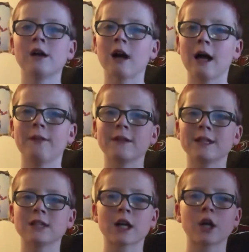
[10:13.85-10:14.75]
I think
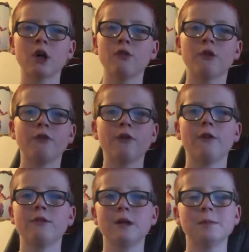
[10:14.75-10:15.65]
there's like over
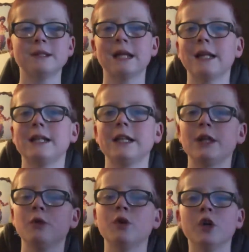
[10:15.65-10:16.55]
50% of
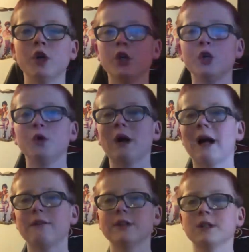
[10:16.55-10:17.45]
you who
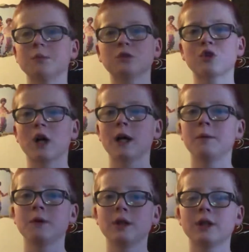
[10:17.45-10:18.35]
haven't subscribed,